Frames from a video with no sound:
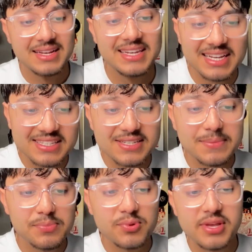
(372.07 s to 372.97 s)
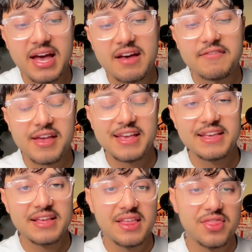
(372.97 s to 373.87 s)
Next up, we have
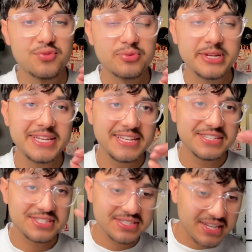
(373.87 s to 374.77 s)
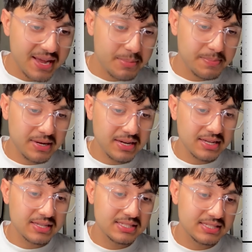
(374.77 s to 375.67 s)
a 3D
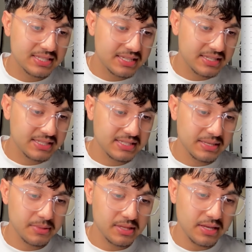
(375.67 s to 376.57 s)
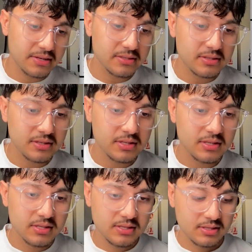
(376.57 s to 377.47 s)
Cyberpunk city simulator.
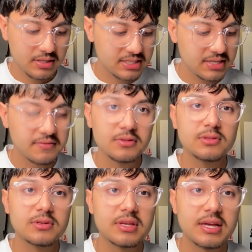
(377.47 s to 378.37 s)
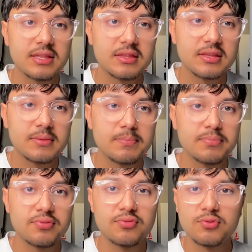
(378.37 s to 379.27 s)
Let's have a look at the
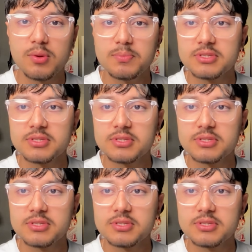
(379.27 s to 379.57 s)
prompt.